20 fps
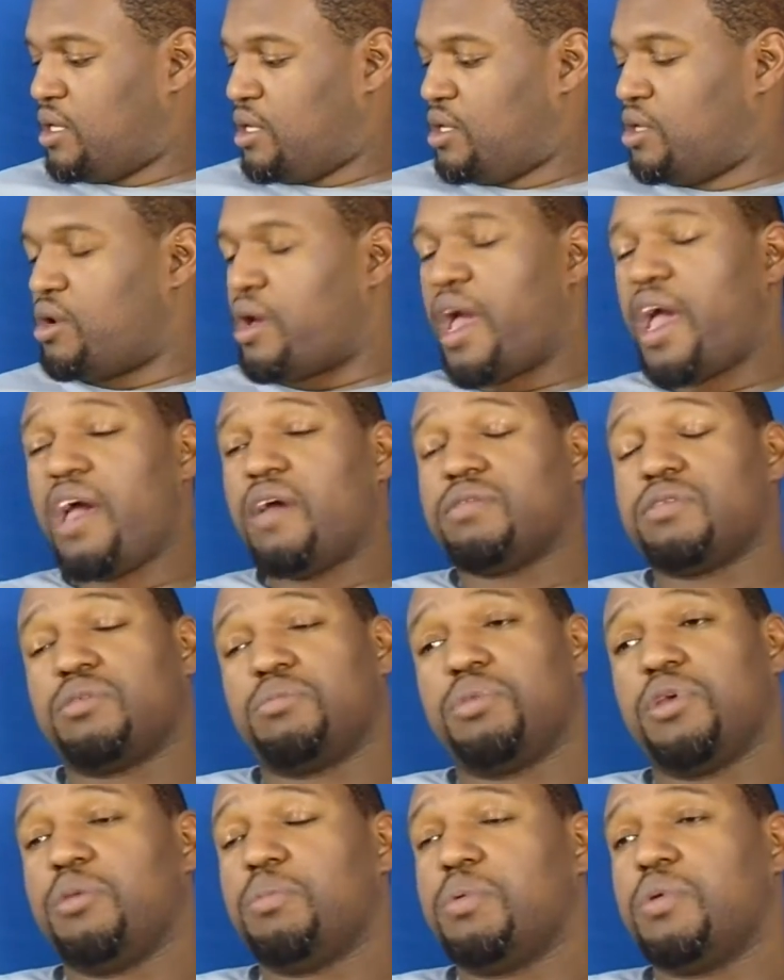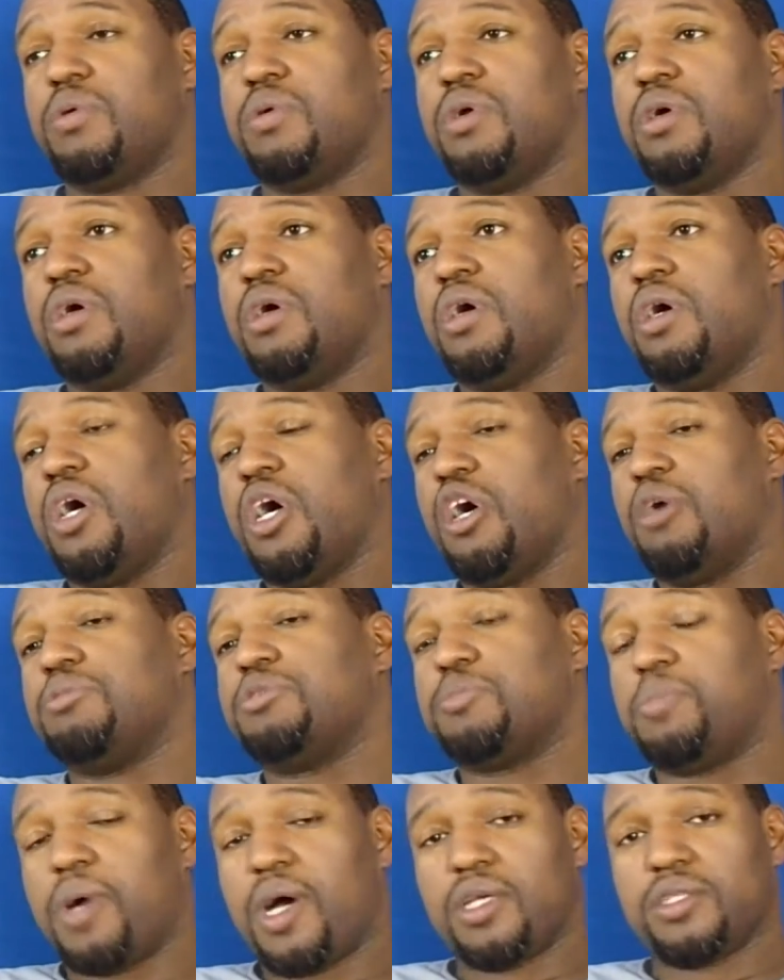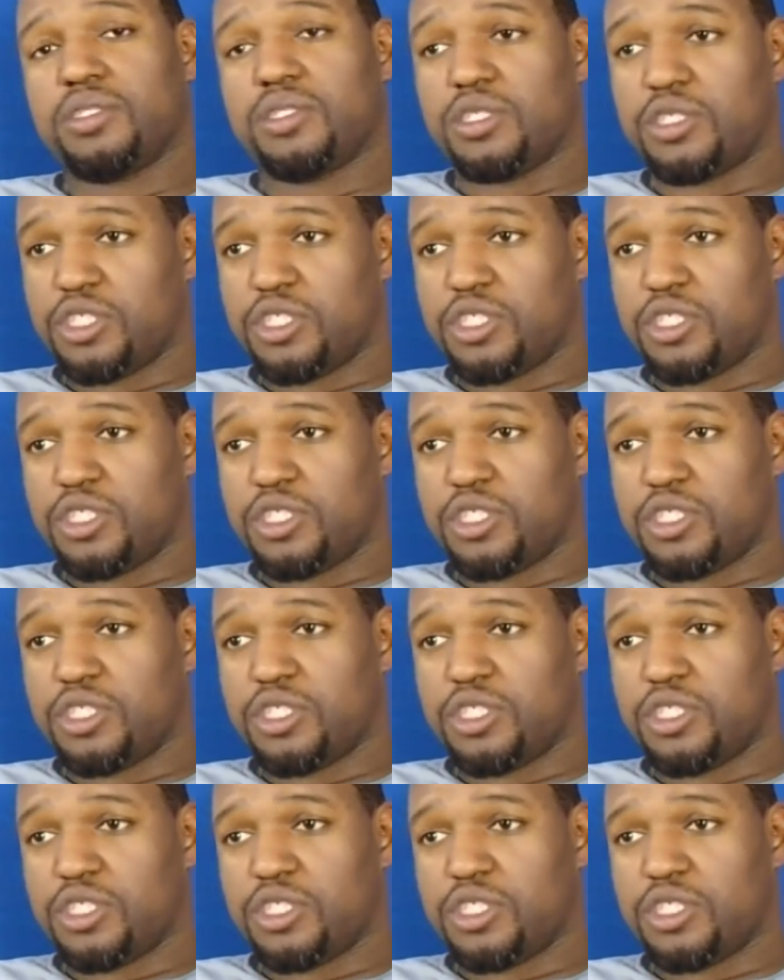you know, have some people help sponsor